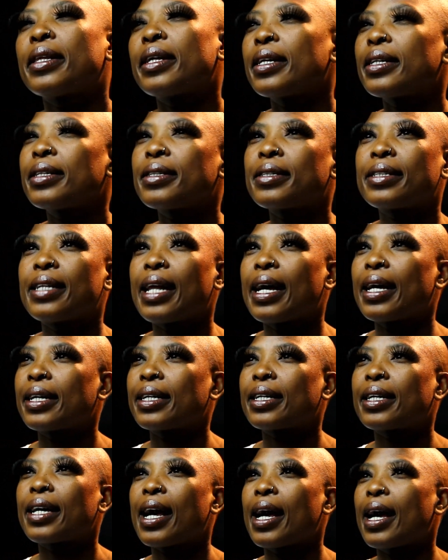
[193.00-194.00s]
then
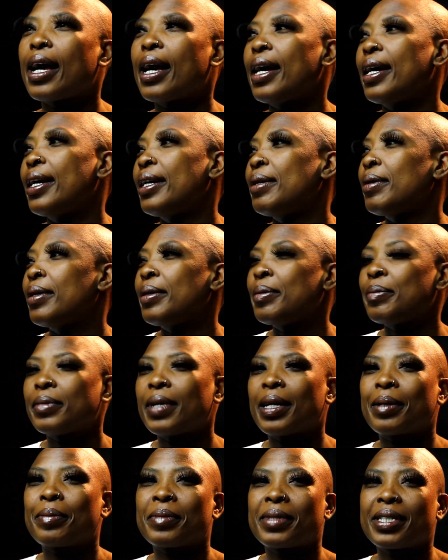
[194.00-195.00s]
like
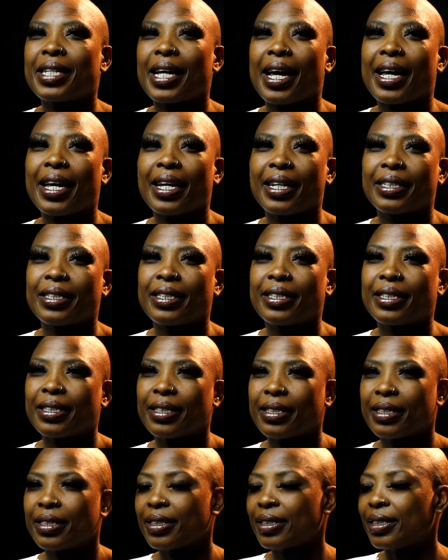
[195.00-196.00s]
I'm tired.
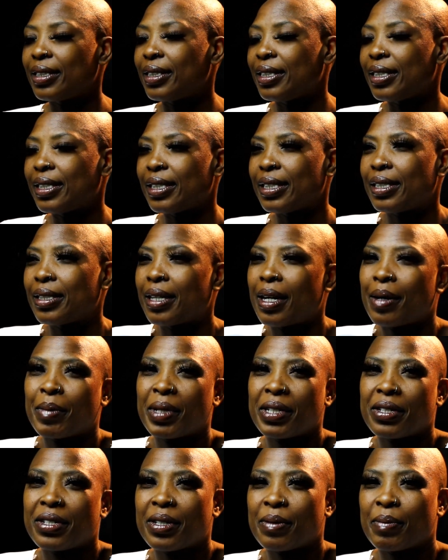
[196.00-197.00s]
I'm
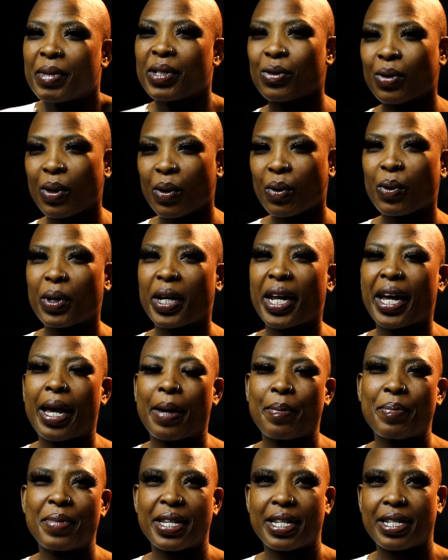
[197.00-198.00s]
a treatment
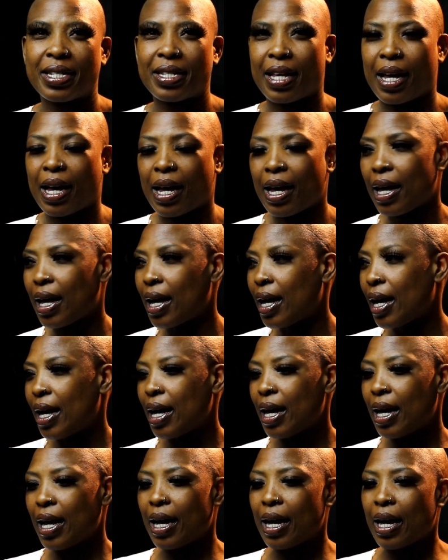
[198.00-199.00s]
visa,
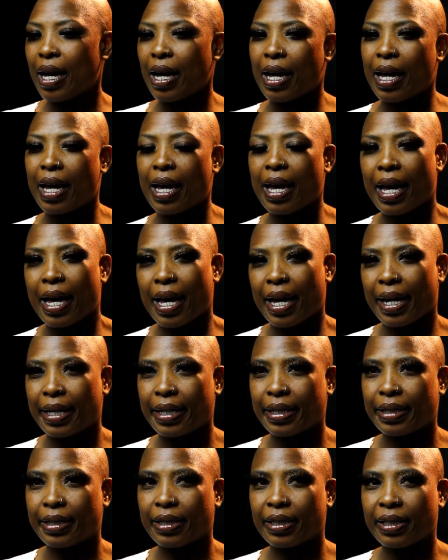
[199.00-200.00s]

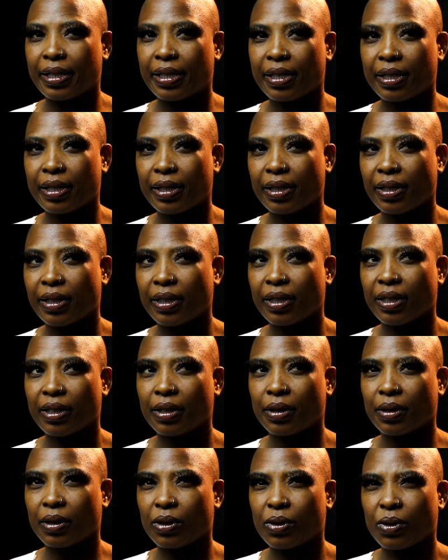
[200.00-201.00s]
and
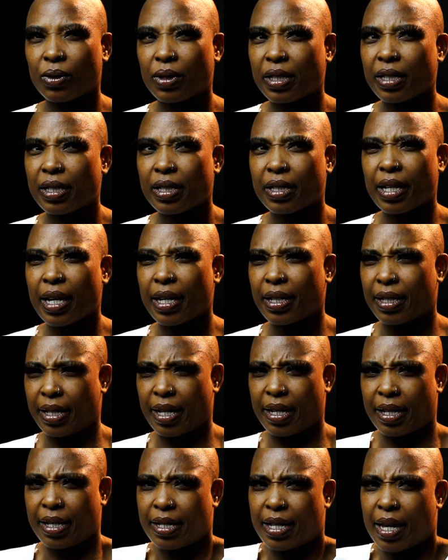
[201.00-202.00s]
it just
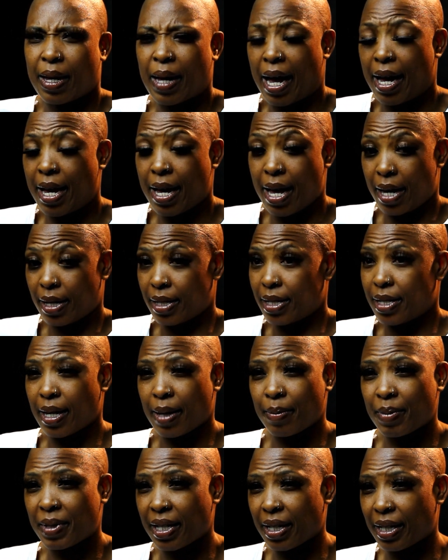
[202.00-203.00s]
I
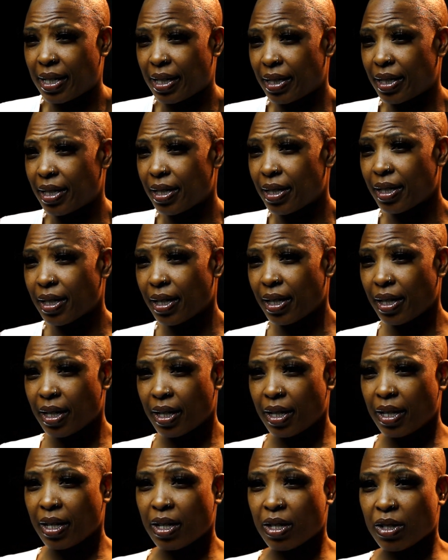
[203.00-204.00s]
accepted it.
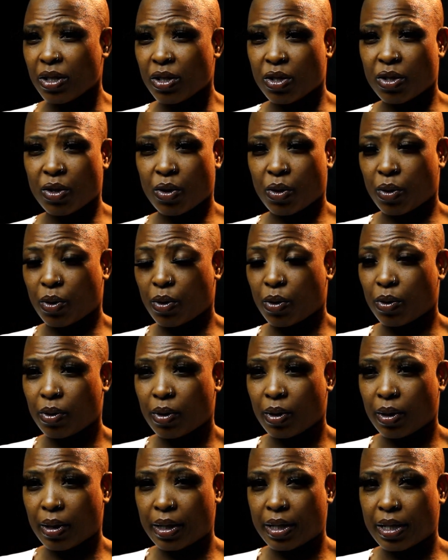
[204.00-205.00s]

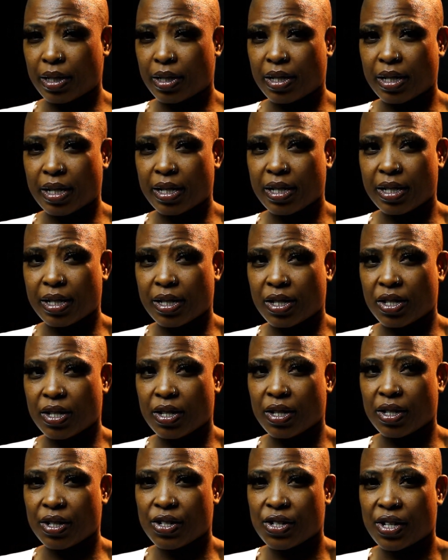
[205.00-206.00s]
So I
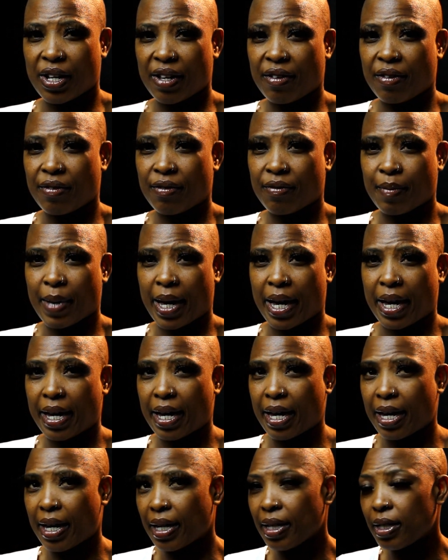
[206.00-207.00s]
just shave my
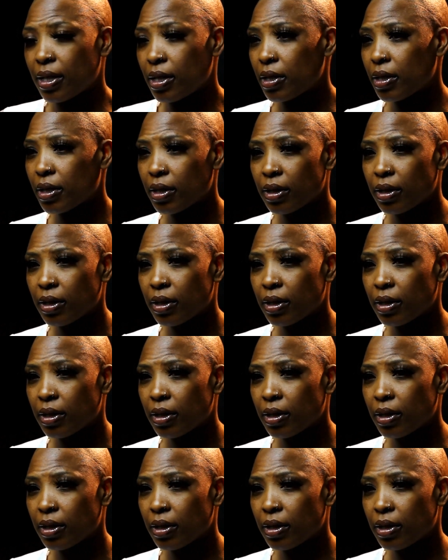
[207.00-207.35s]
head